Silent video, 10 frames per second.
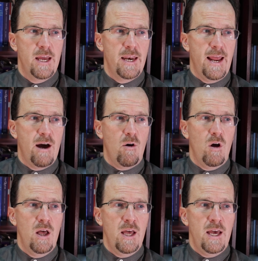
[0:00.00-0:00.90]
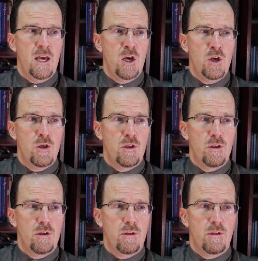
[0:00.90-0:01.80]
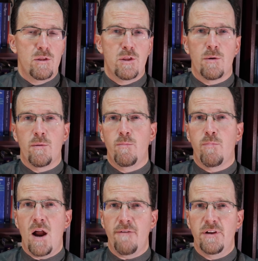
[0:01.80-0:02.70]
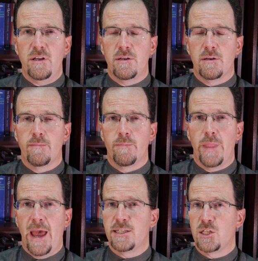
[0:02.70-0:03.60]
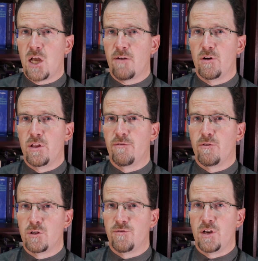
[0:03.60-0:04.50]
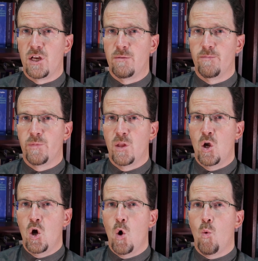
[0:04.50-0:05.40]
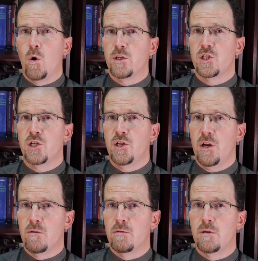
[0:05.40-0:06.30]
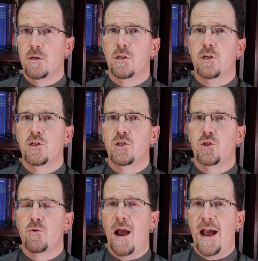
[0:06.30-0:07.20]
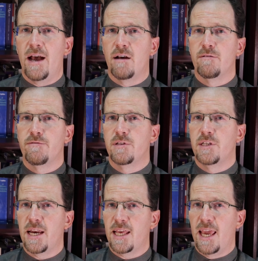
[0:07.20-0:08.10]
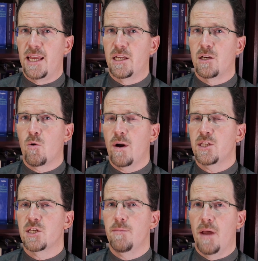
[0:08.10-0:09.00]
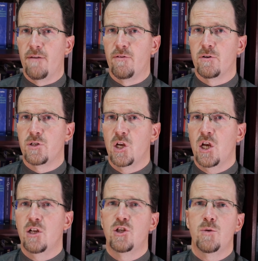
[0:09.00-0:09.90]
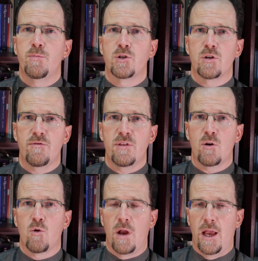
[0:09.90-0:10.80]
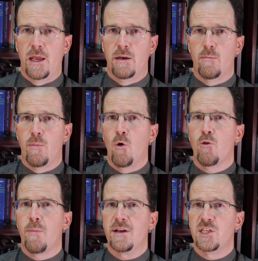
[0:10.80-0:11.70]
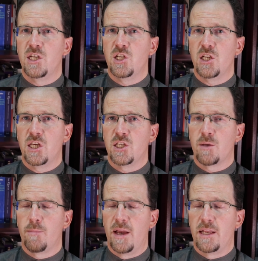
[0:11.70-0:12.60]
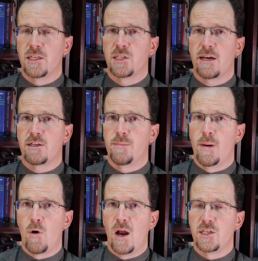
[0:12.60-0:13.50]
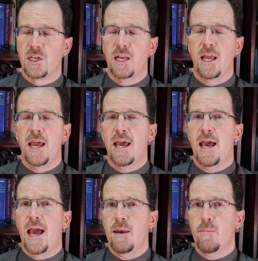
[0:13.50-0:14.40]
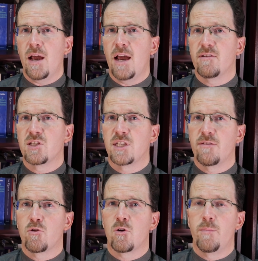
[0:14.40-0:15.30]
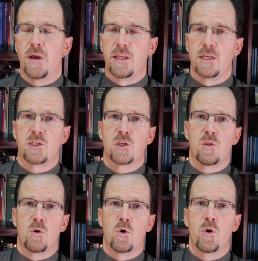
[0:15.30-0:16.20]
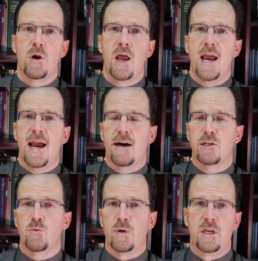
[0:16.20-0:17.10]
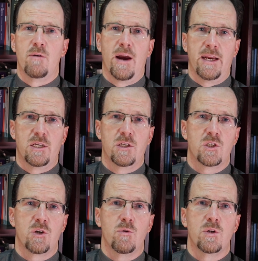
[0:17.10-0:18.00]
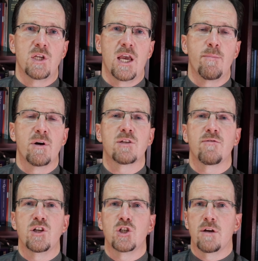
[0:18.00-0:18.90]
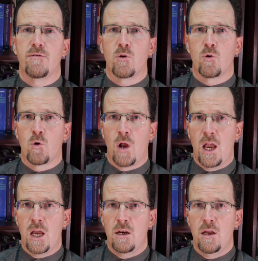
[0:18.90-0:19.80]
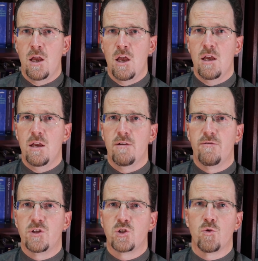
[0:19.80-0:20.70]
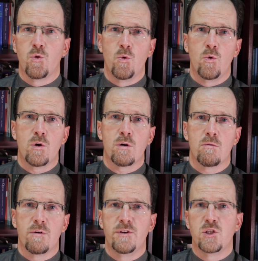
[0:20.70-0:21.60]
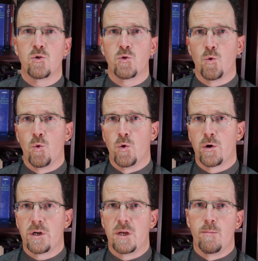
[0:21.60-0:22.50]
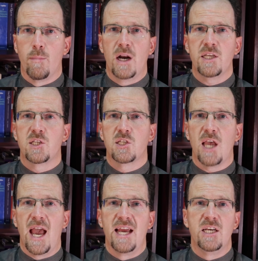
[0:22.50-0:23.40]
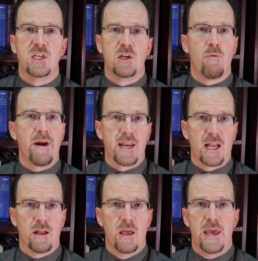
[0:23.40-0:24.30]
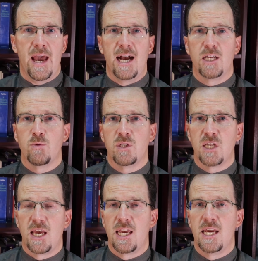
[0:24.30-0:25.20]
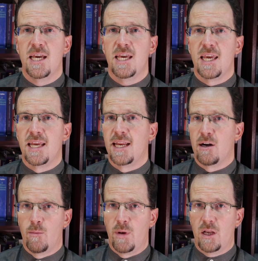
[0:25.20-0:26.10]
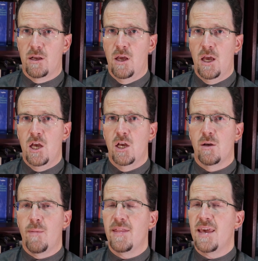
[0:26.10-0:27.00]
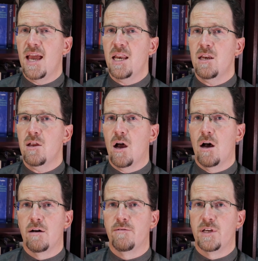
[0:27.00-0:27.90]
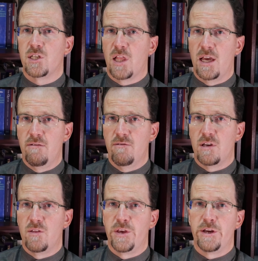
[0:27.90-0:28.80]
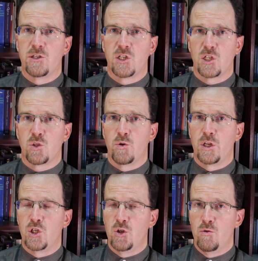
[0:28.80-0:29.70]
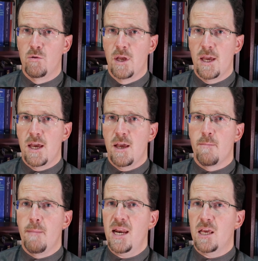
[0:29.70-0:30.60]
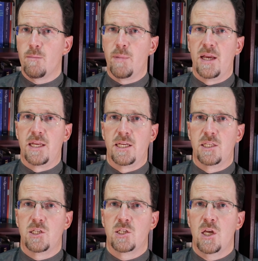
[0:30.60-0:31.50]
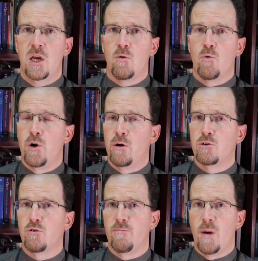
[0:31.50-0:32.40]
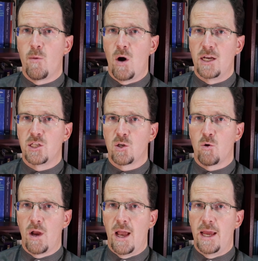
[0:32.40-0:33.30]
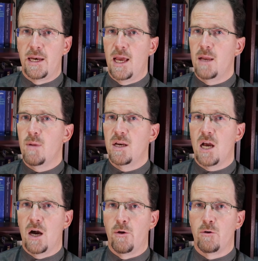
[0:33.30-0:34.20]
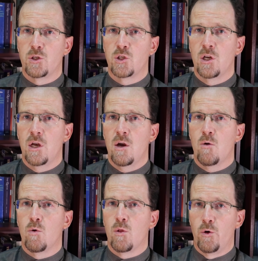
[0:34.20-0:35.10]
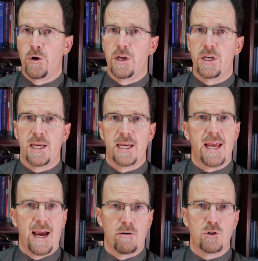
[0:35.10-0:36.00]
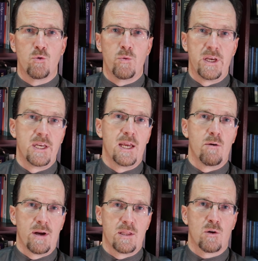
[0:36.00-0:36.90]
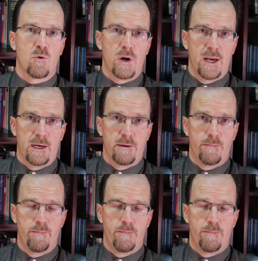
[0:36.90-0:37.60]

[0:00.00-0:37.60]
Now, the Prophet, as is covered in the first video, was known to have dedicated quite some effort to preserving the Quran, both by teaching his companions how to memorize it and by having several companions learn how to read and write. So it was a preservation of the Quran fi sudur wa fi sutur, in breasts and in writing, as we say in Arabic. But by the end of life, in the year 632, many companions were known to have memorized the Quran, and many others were learned in how to read and write the Quran.